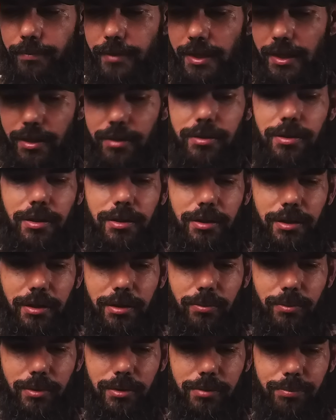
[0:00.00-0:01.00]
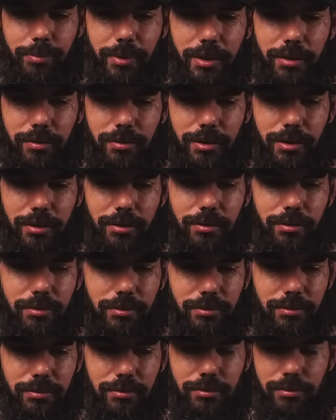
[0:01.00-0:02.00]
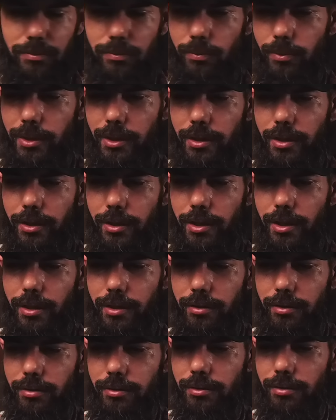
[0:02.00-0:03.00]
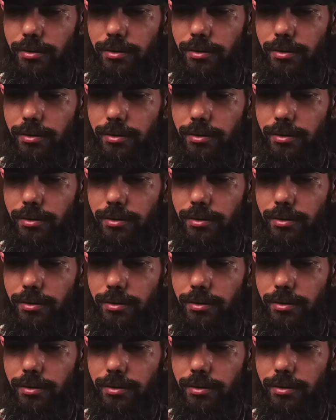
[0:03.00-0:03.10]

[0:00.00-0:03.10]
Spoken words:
Actually, I think it works better than when I got it.